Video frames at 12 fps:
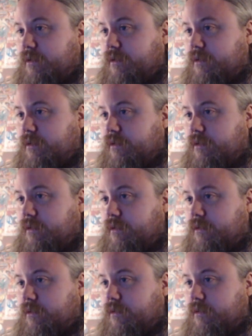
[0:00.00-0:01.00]

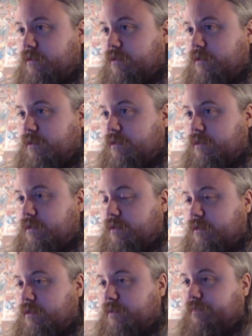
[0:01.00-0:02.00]

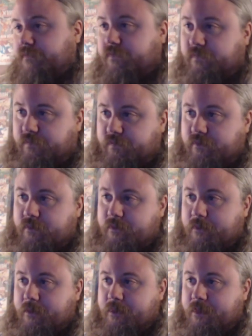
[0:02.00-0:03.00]

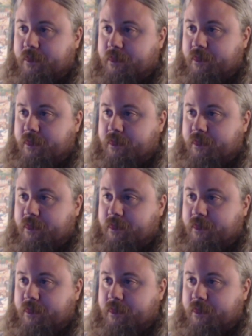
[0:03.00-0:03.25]
(silence)